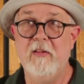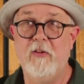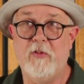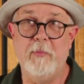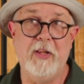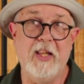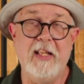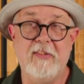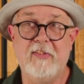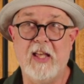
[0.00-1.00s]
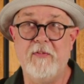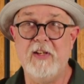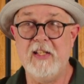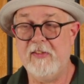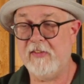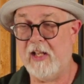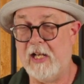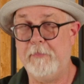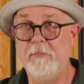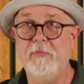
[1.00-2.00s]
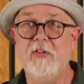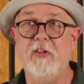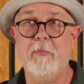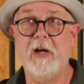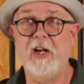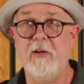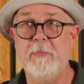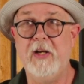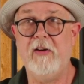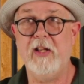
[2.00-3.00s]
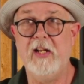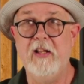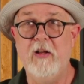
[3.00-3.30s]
from the late 70s up to the modern period.